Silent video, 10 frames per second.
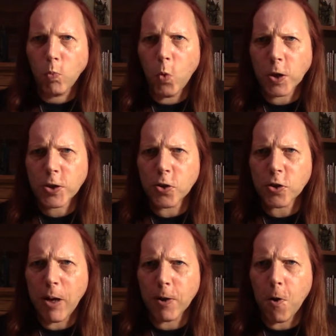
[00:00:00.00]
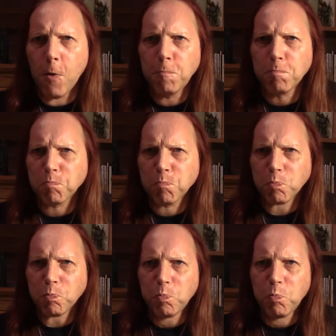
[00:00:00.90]
Oh, it's got some alcohol.
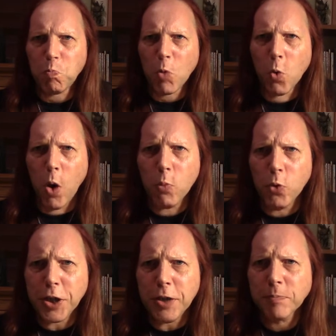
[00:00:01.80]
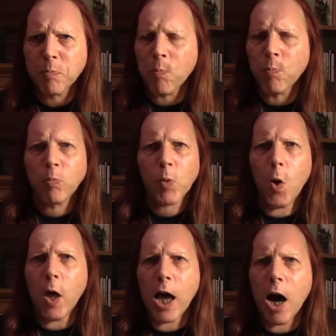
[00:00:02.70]
Quite woody.
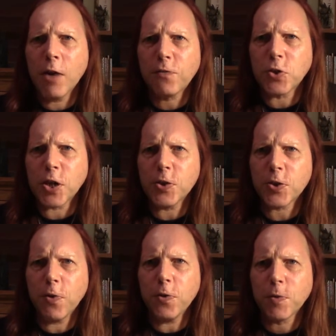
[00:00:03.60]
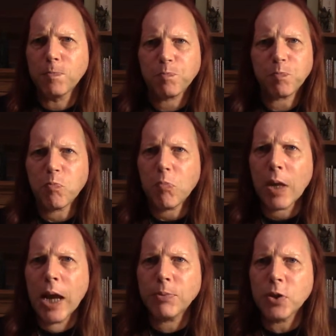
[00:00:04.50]
Oh, aftertaste though is
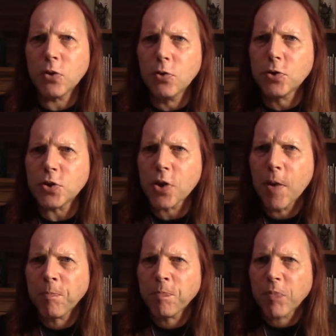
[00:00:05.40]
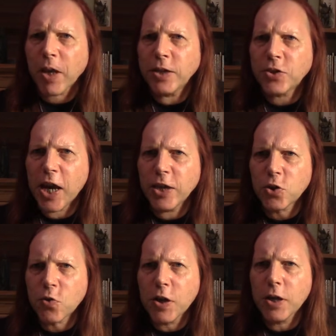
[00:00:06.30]
absolutely gorgeous. Again,
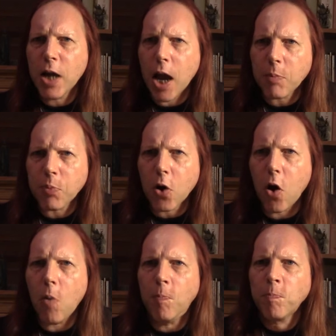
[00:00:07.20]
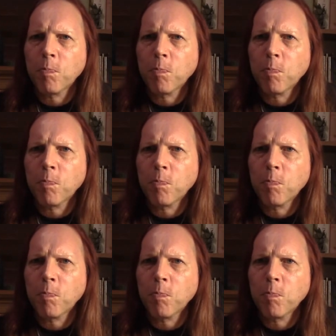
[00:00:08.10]
tangerine, apricot.